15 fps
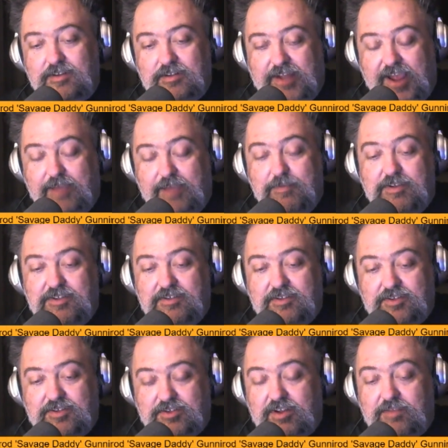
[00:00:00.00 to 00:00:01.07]
damage,
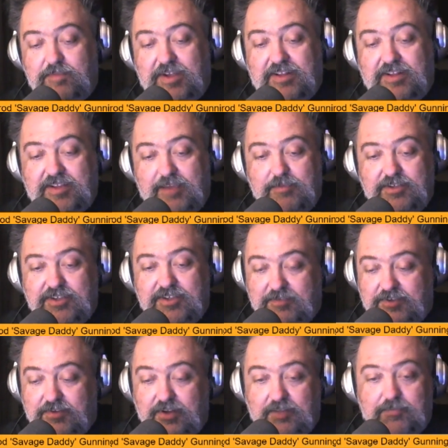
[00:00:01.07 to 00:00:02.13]
the strength being damage, have
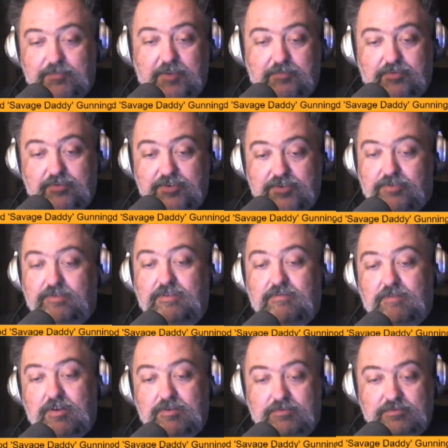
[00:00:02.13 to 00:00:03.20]
the strength be a push or a
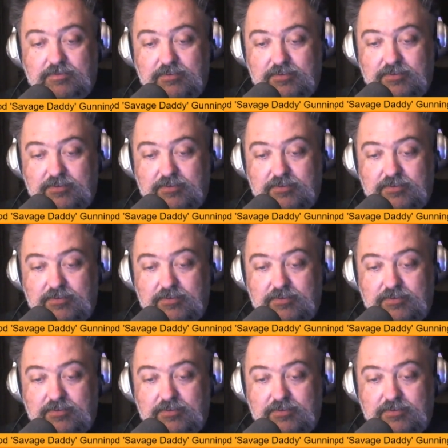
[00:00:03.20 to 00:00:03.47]
throw,